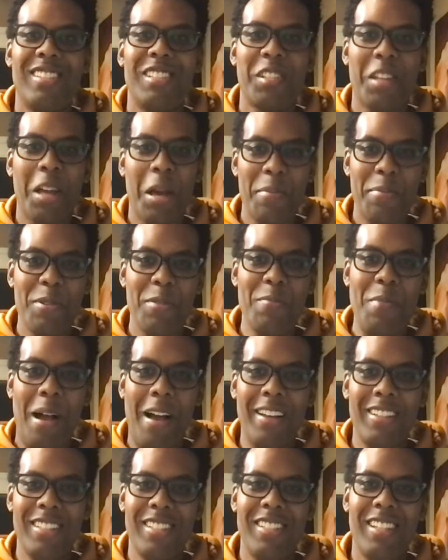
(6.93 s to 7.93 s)
Stopping
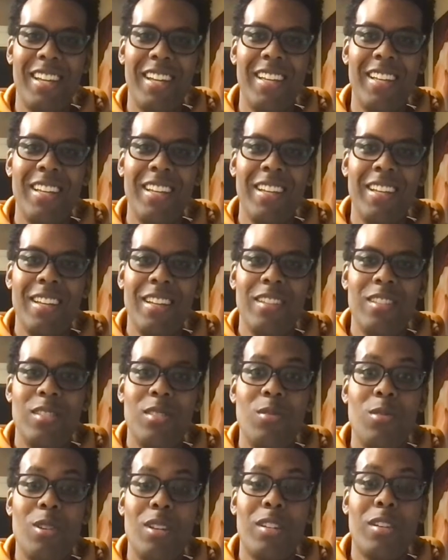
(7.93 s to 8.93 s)
by today
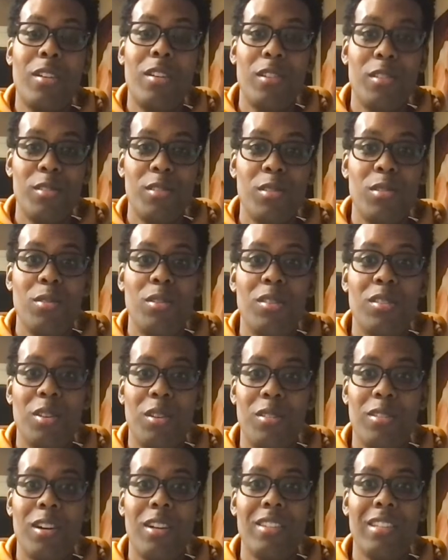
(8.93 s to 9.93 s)
to encourage you to
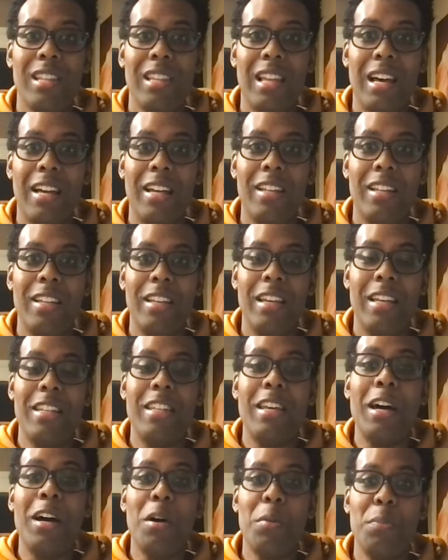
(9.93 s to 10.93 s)
turn on the light and
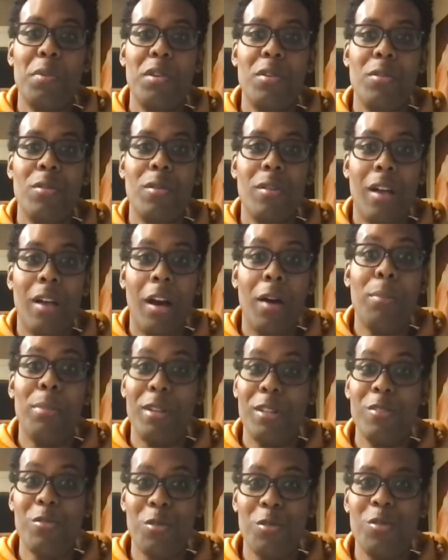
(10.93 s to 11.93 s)
to help you help
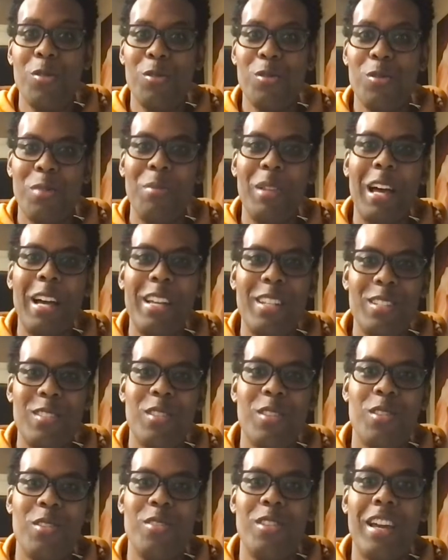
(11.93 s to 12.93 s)
introduce some light
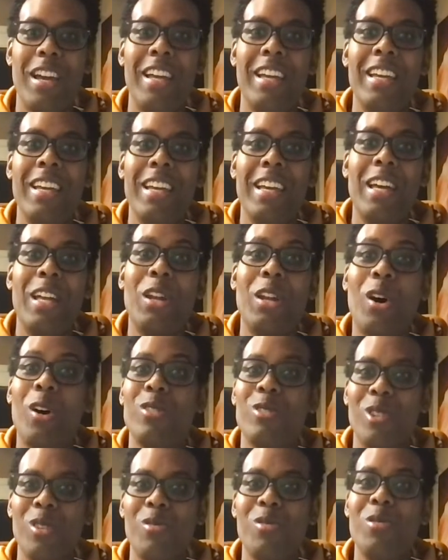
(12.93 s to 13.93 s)
into your day, and
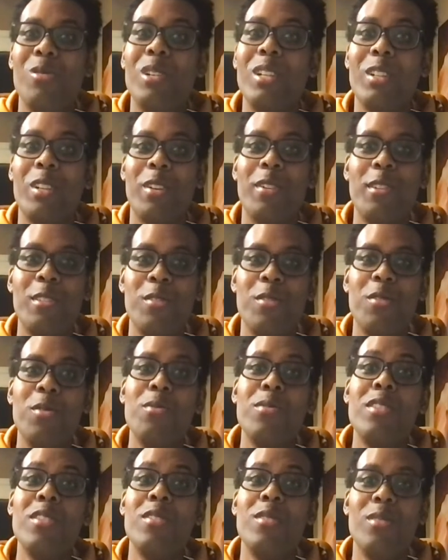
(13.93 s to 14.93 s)
also to encourage you
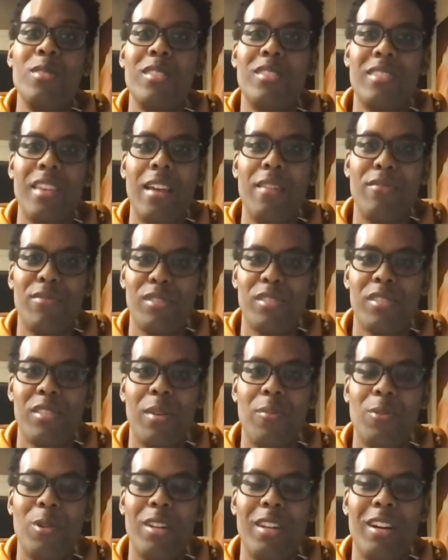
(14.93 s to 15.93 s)
to do the same for
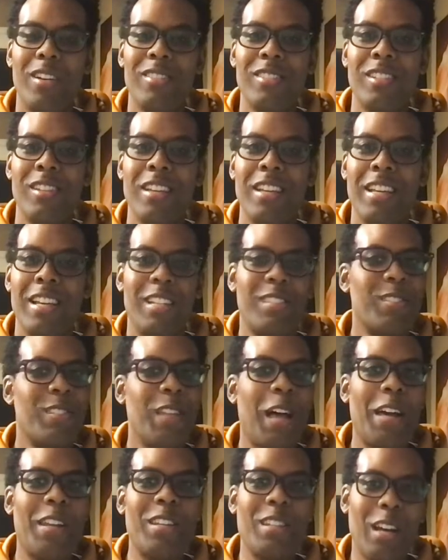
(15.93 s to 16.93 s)
someone else. It's
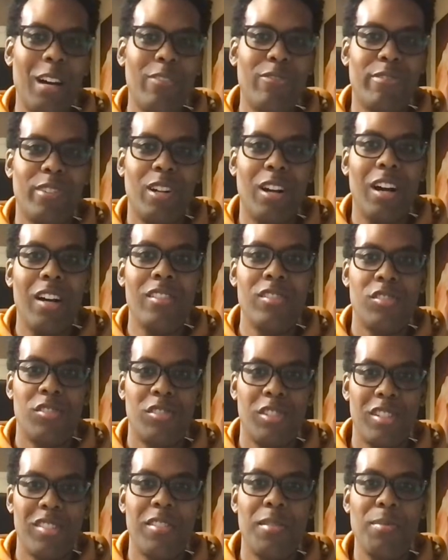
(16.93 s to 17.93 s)
not enough for us
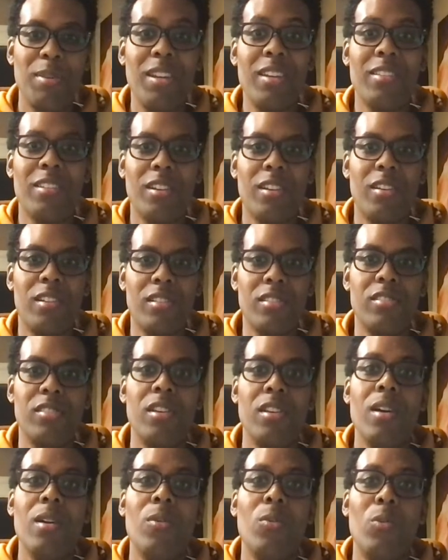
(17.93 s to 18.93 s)
just to be
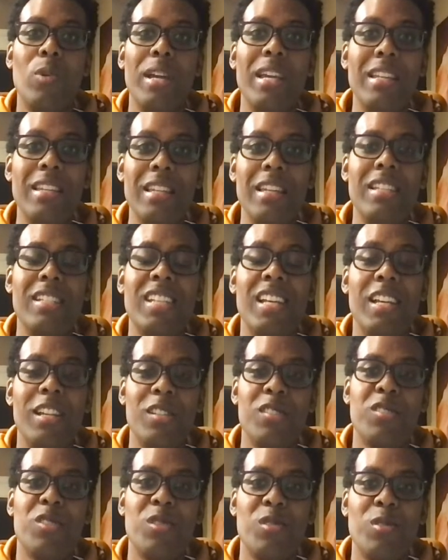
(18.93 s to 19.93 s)
encouraged. We need to
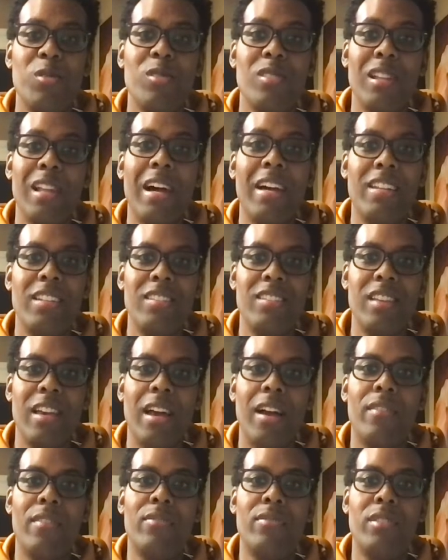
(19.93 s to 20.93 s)
introduce light into
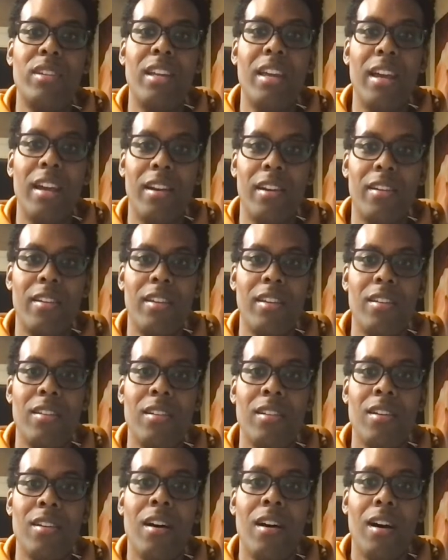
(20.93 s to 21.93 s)
every area
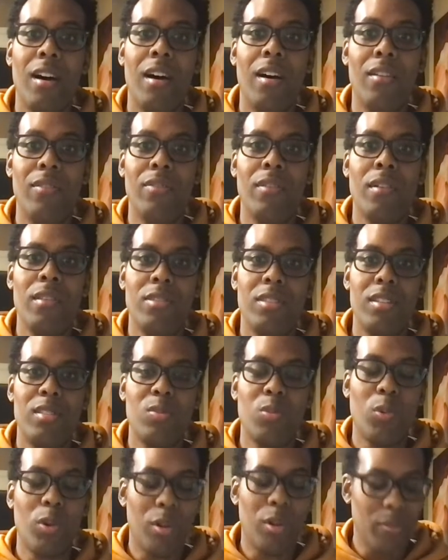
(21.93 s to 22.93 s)
of
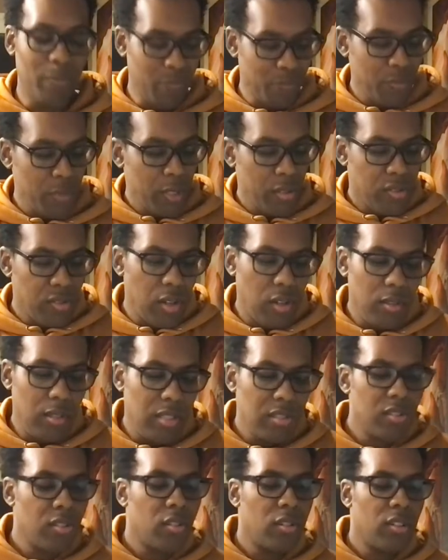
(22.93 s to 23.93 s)
this world. So
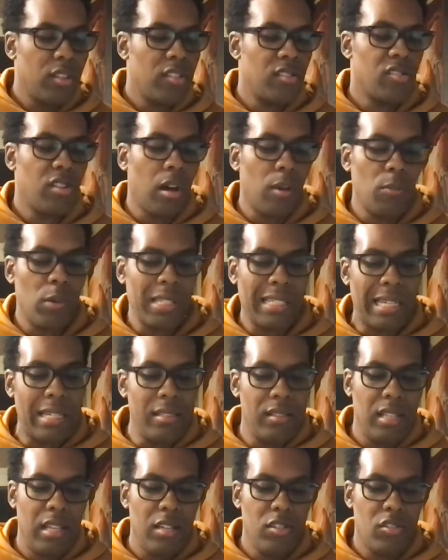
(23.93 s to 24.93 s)
let's look at Psalm
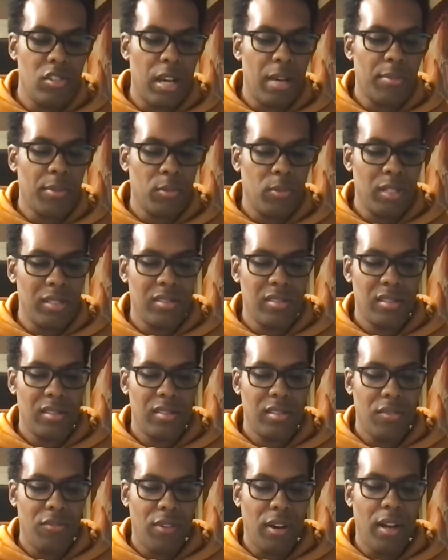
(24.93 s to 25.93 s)
119, chapter
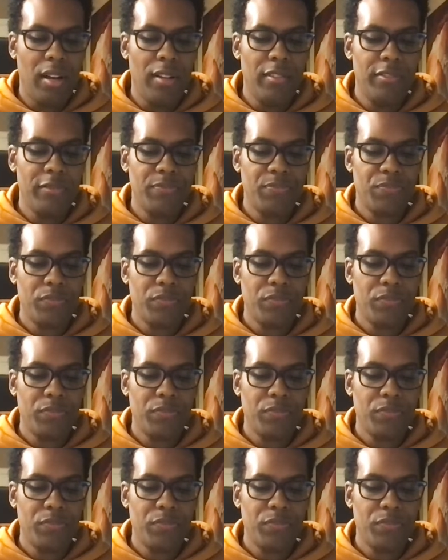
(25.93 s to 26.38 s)
165.